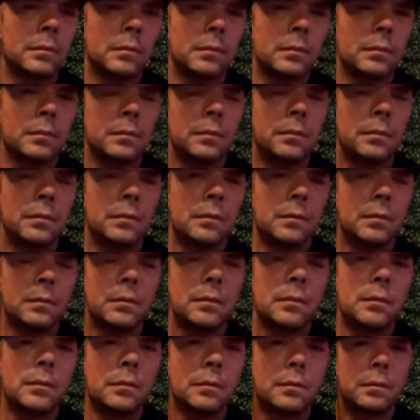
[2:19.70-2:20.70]

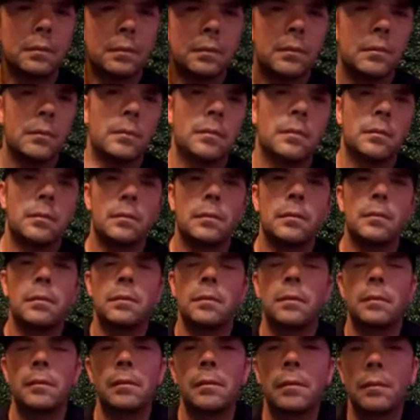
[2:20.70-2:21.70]

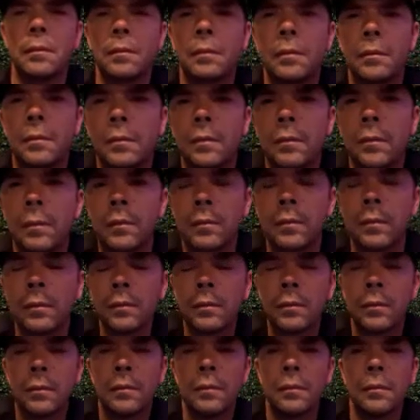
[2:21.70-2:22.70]

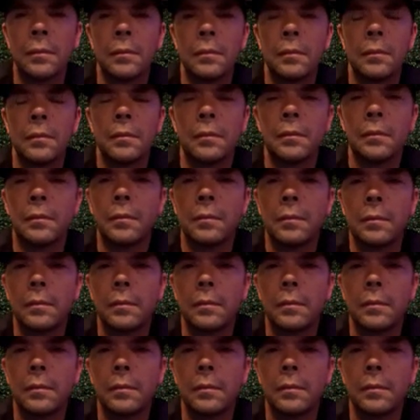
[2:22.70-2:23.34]
[no speech]